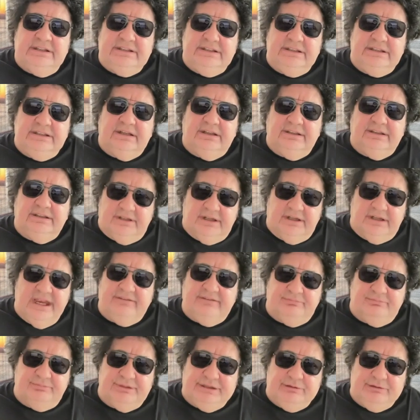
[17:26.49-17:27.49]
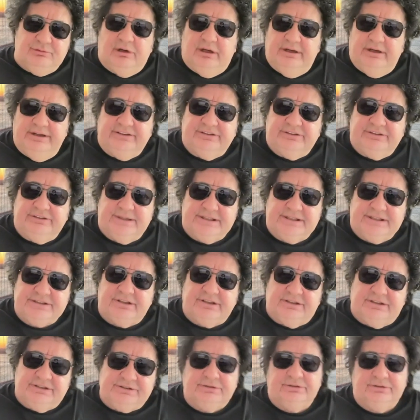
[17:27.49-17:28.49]
you know, that I haven't been writing as much
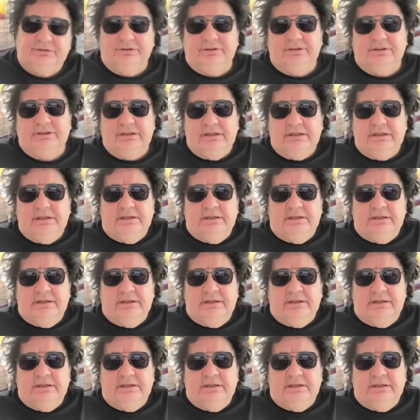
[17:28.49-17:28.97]
as I should.